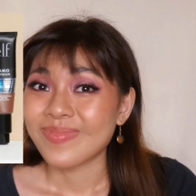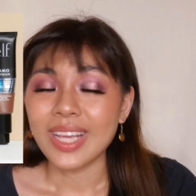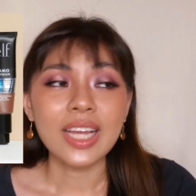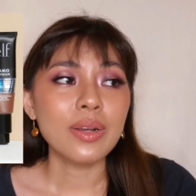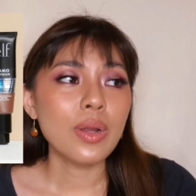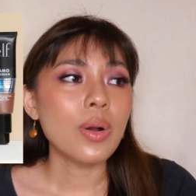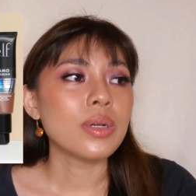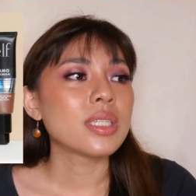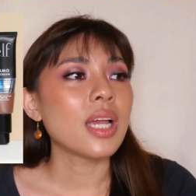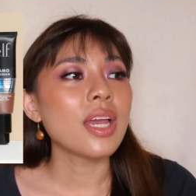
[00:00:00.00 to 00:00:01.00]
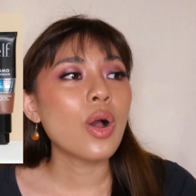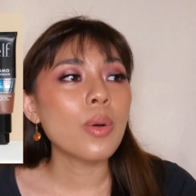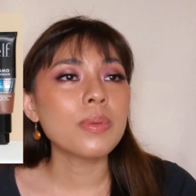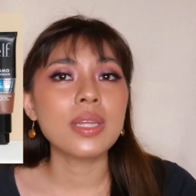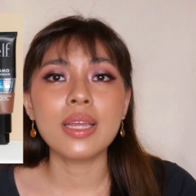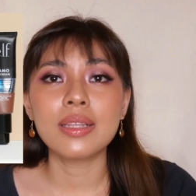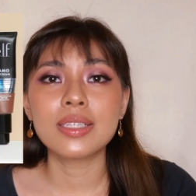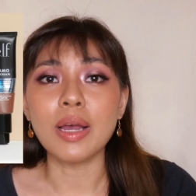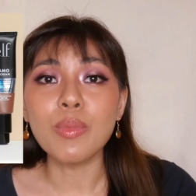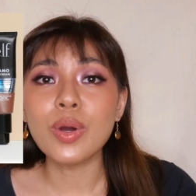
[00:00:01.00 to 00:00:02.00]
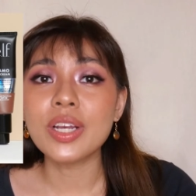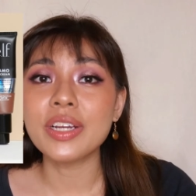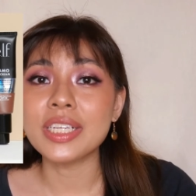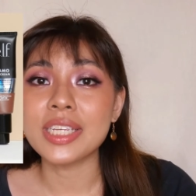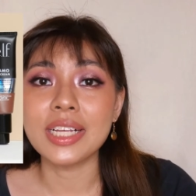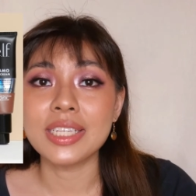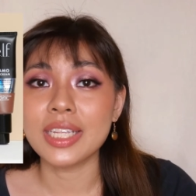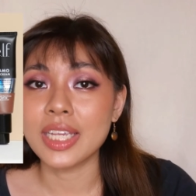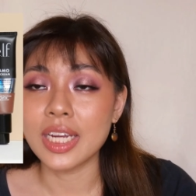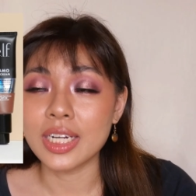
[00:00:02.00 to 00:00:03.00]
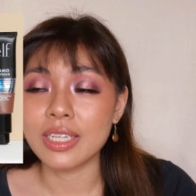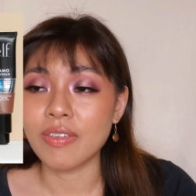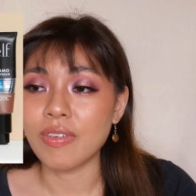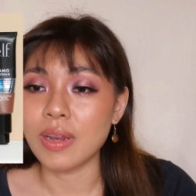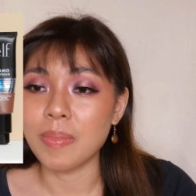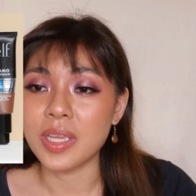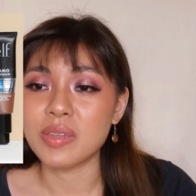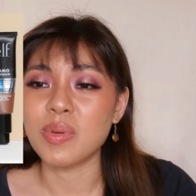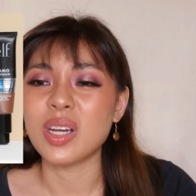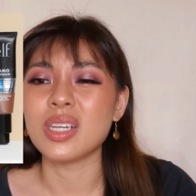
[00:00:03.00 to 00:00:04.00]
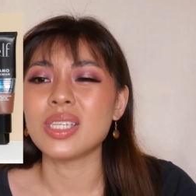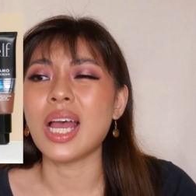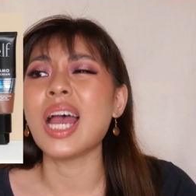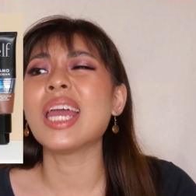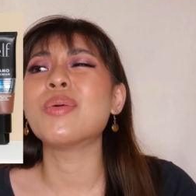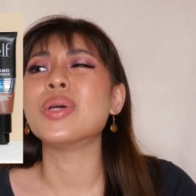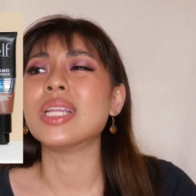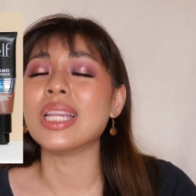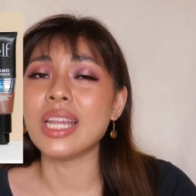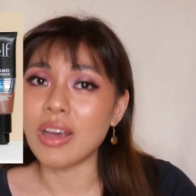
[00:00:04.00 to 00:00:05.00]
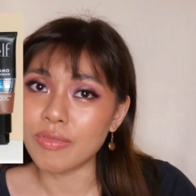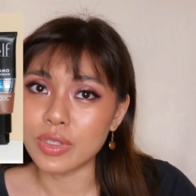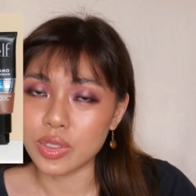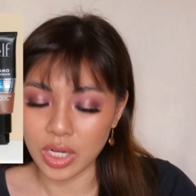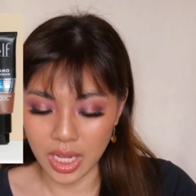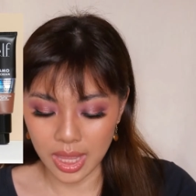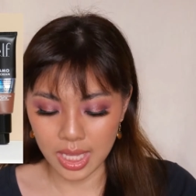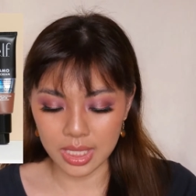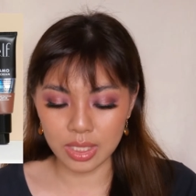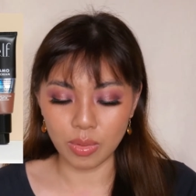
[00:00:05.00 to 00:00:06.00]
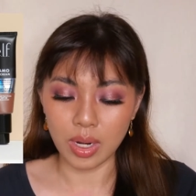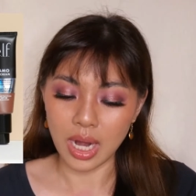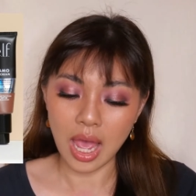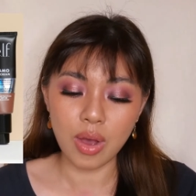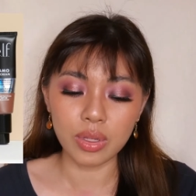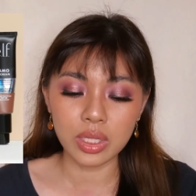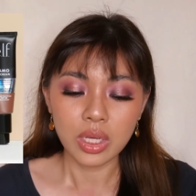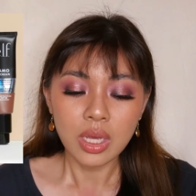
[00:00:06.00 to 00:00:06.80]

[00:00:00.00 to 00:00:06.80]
I don't know. So I hope that someone resells it here in the Philippines because I would love to try this one out.